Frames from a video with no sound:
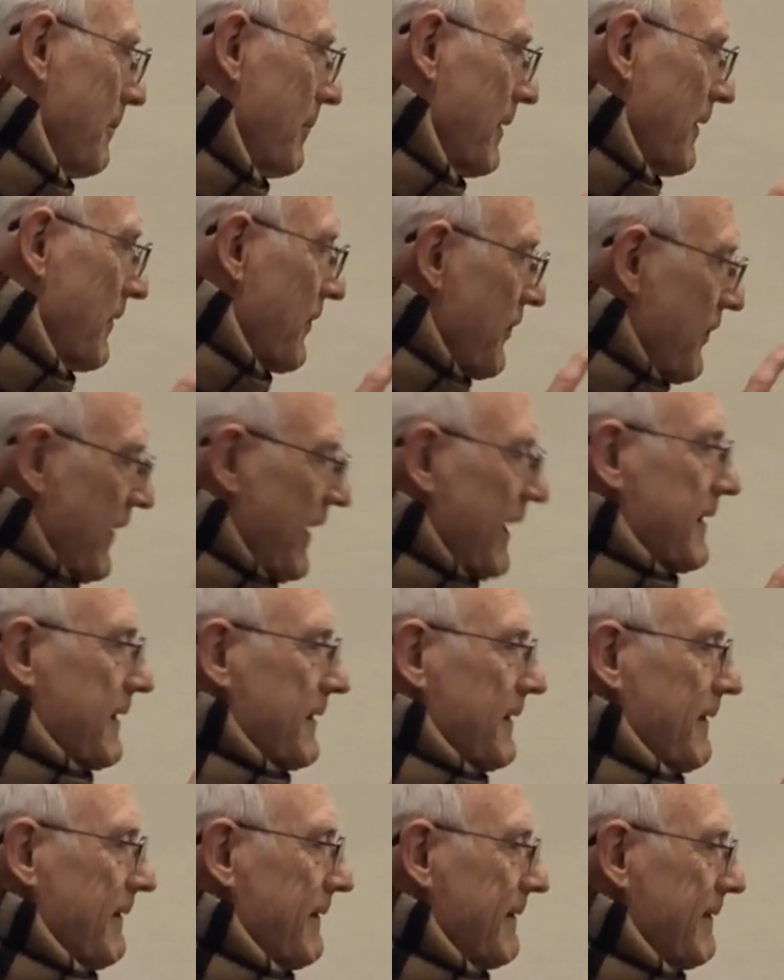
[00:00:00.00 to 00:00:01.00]
but
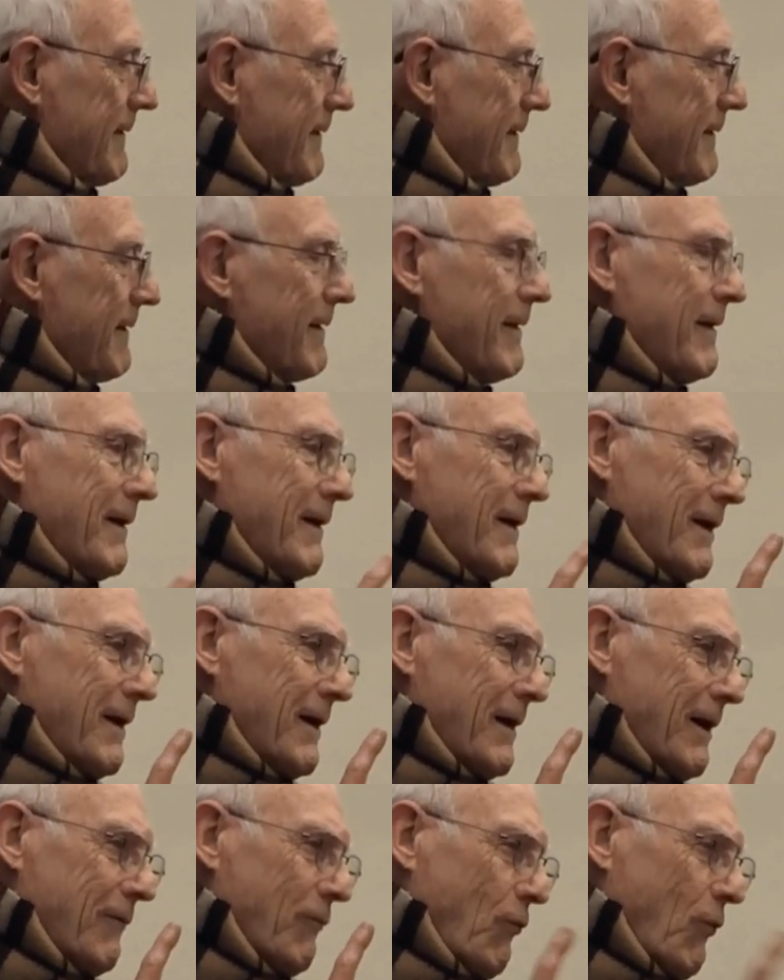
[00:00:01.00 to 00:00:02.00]
thinking
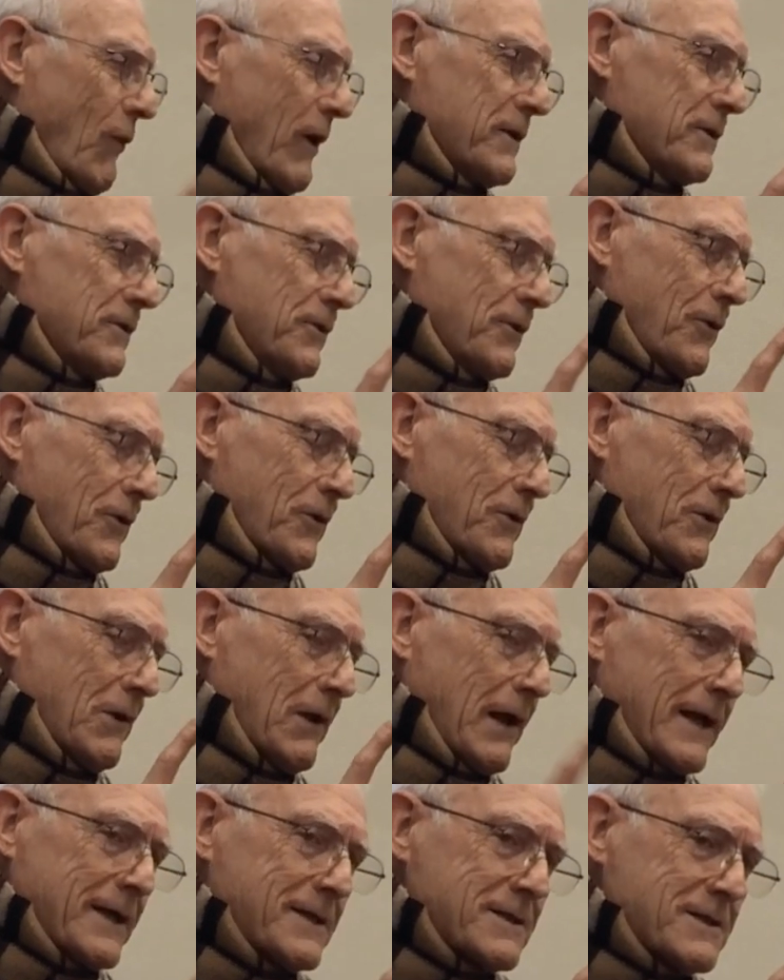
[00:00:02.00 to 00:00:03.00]
of what you would
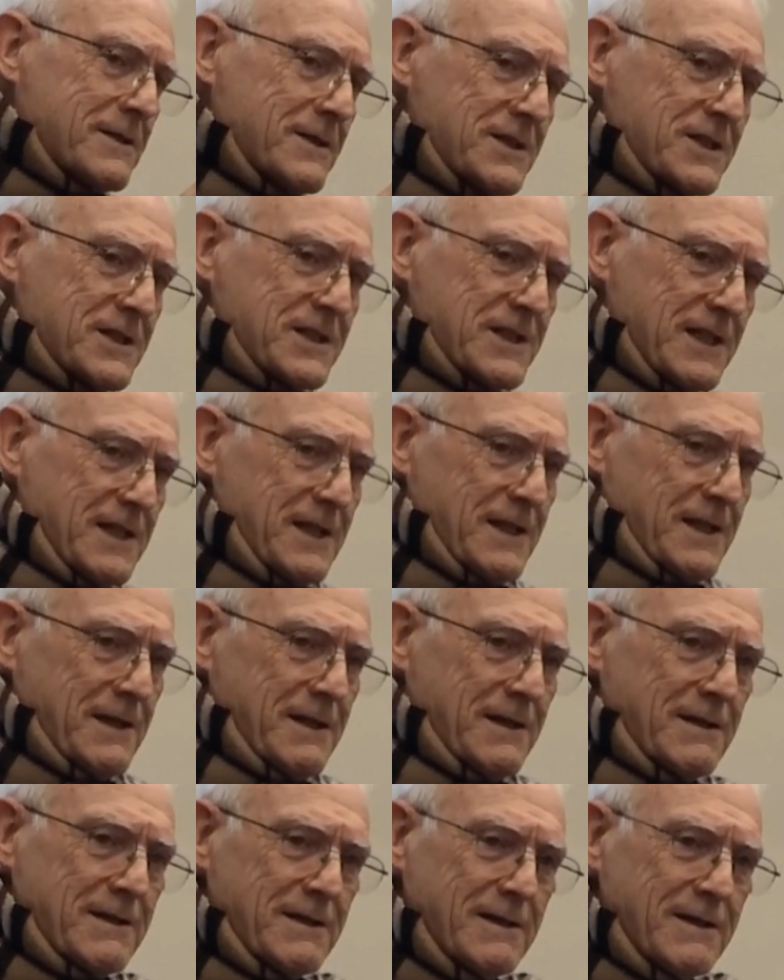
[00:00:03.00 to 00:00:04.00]
like to see
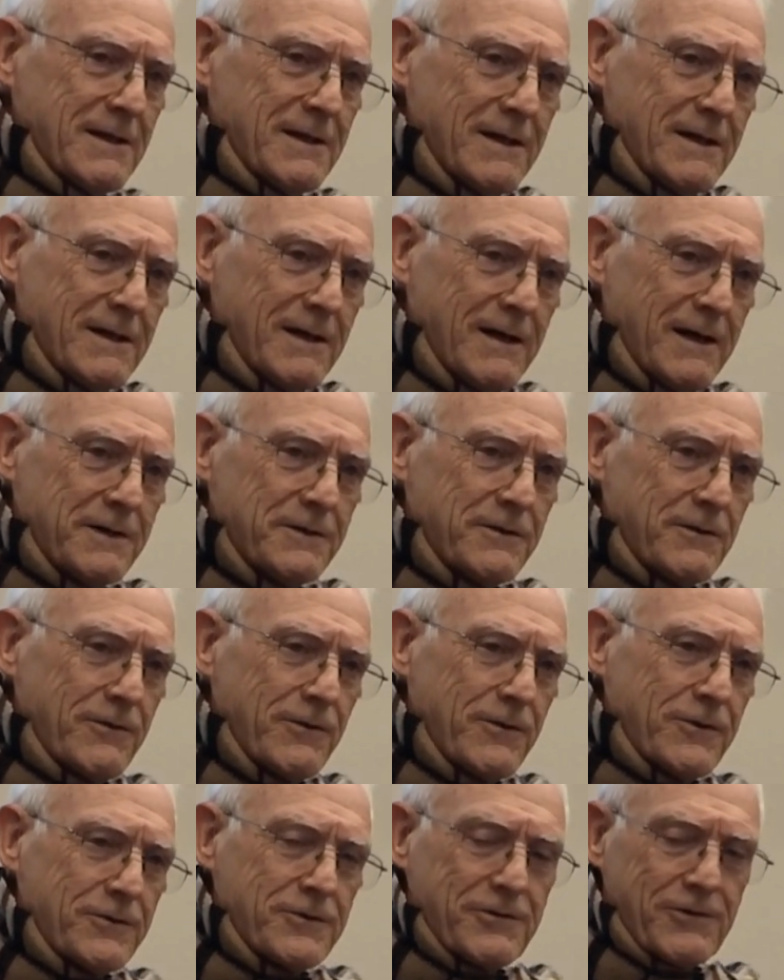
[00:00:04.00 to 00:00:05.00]
under
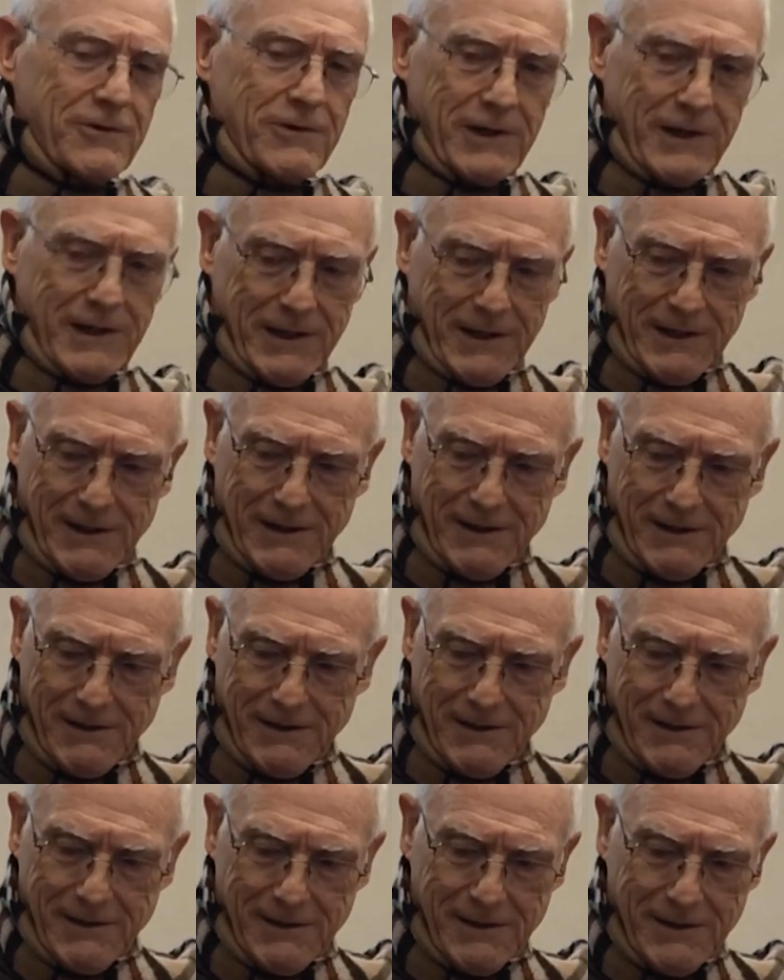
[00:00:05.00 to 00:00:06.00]
the tree
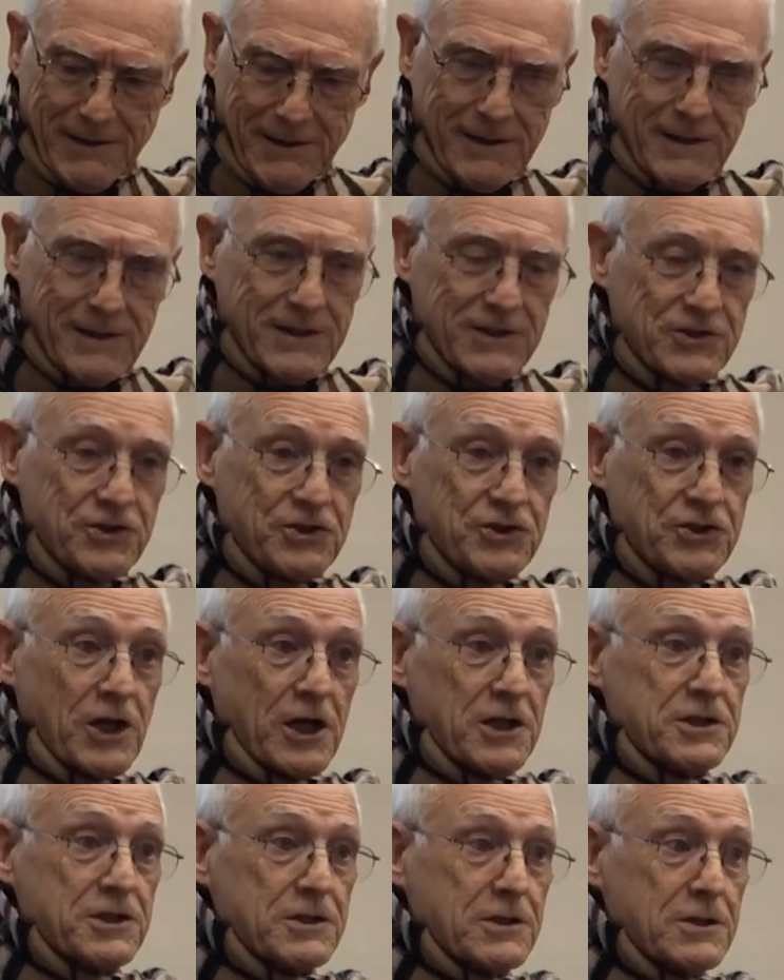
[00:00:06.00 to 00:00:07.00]

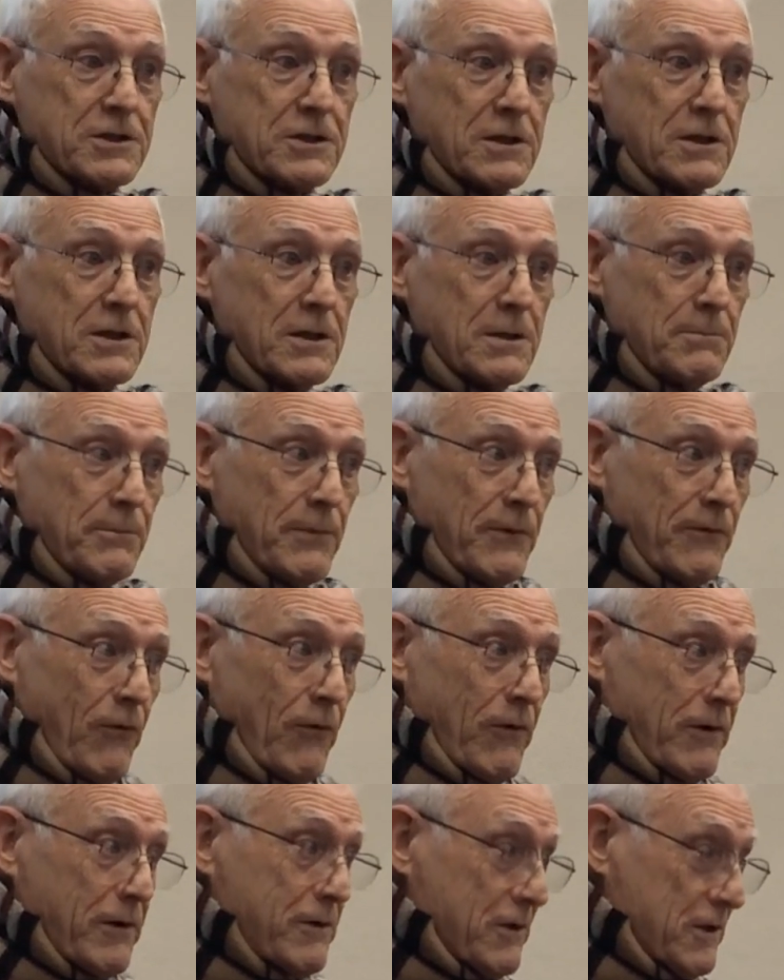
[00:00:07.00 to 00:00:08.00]
just
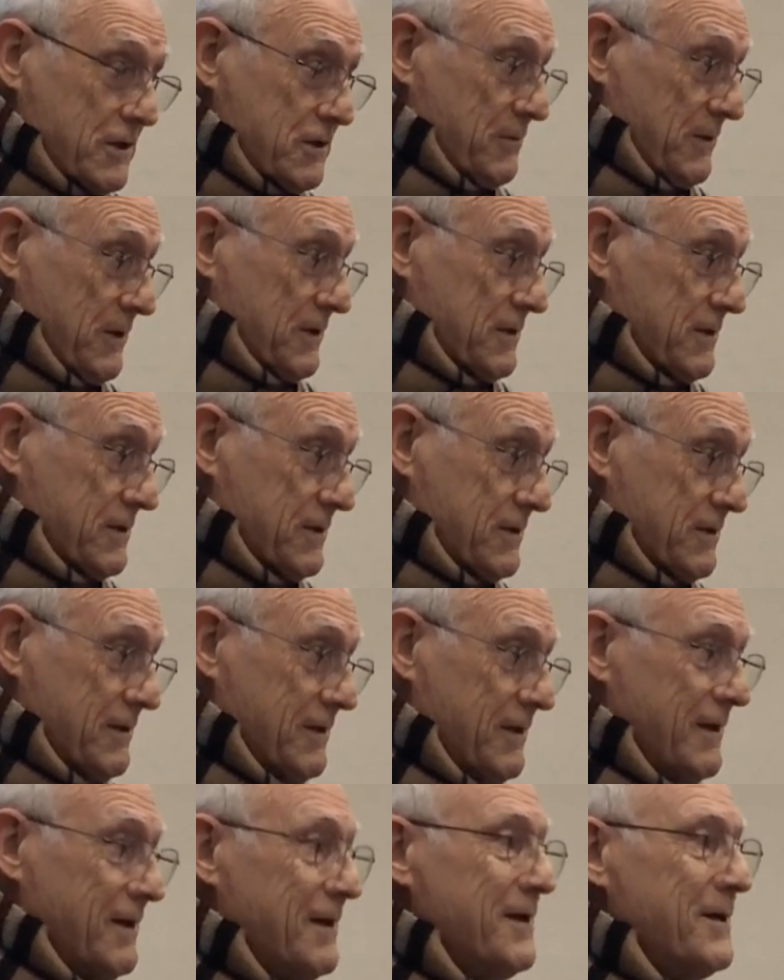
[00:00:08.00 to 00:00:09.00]
before Christmas.
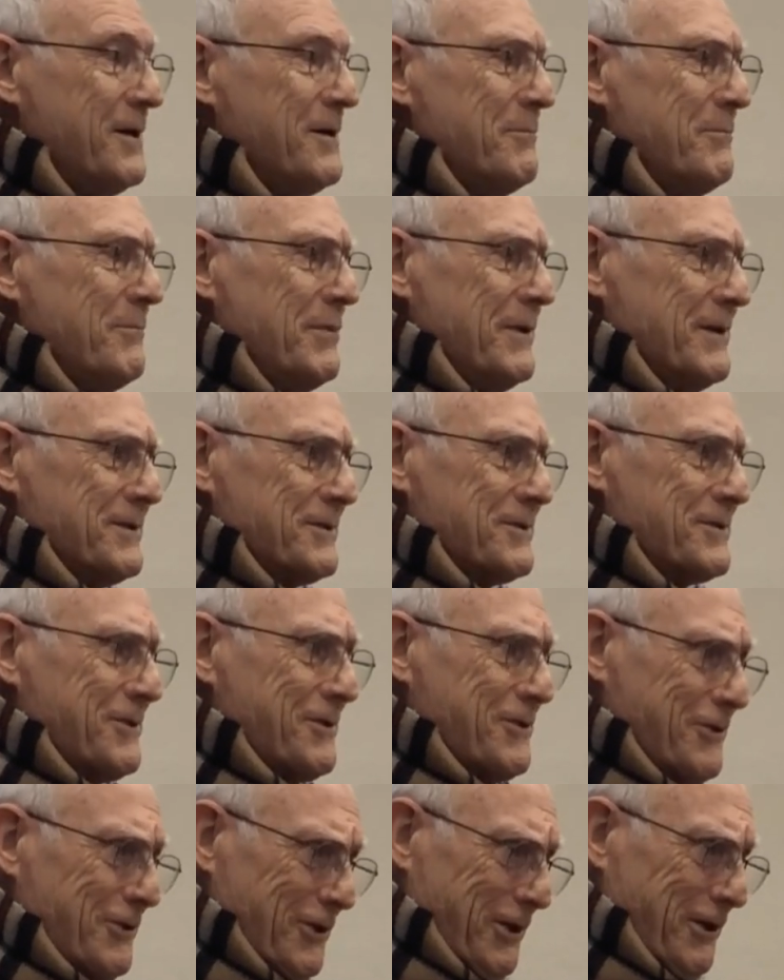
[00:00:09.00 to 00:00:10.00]
Be as
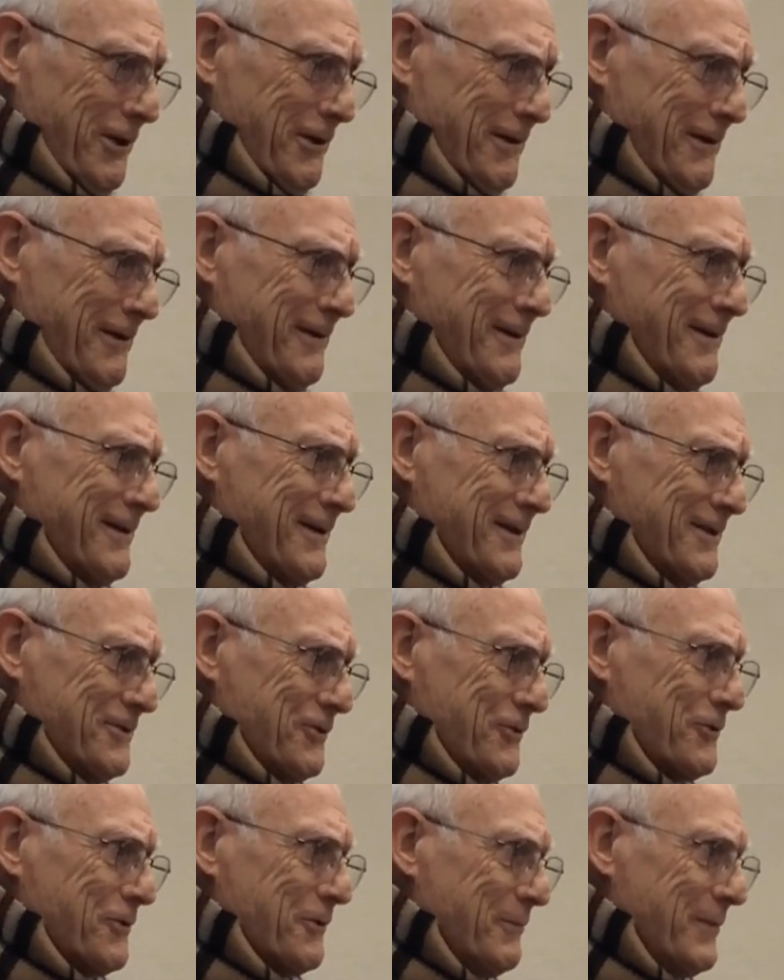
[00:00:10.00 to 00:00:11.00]
good as
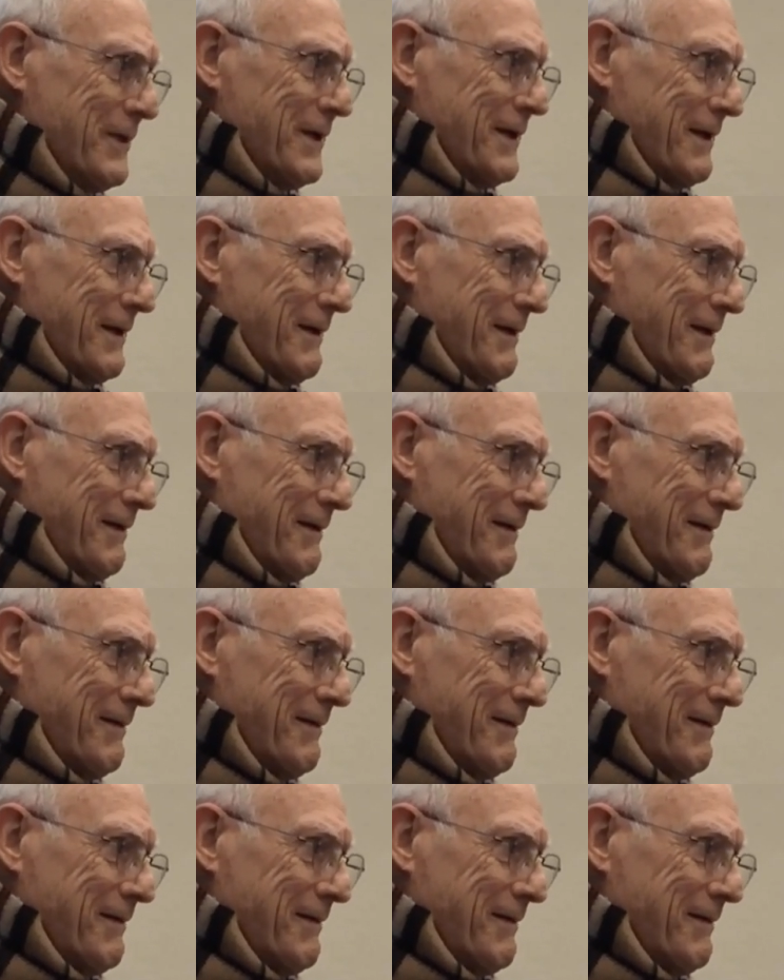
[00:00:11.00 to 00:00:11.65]
you can be.